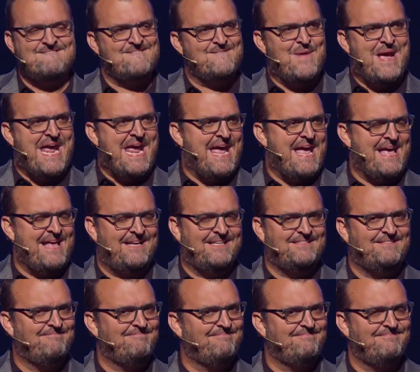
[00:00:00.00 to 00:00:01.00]
Man.
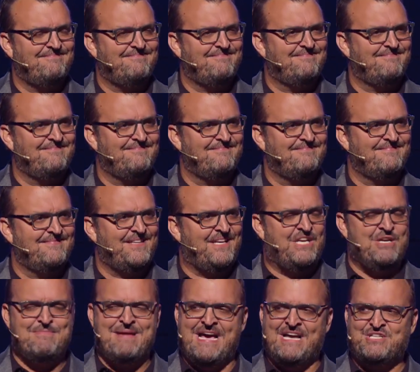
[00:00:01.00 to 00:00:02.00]
Can
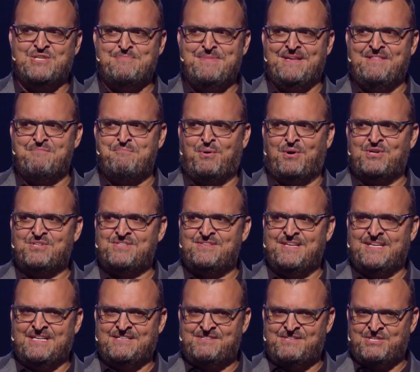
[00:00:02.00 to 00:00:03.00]
you imagine being the person
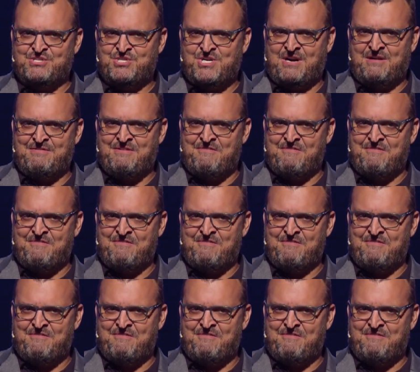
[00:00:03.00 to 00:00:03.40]
that gets to share,